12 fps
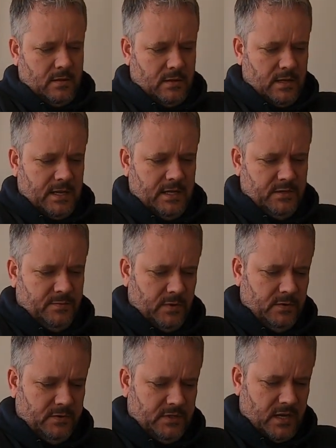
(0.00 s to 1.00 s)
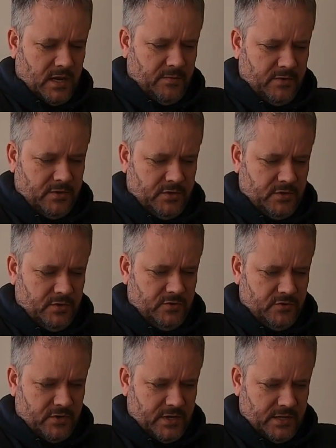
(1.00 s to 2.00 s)
the last Bald Cypress, just
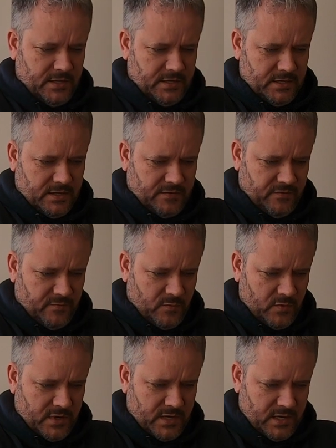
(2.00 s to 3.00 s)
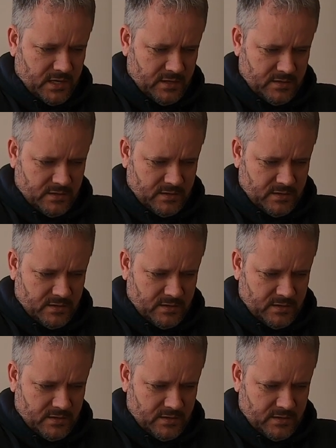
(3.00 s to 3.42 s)
trying this a different way.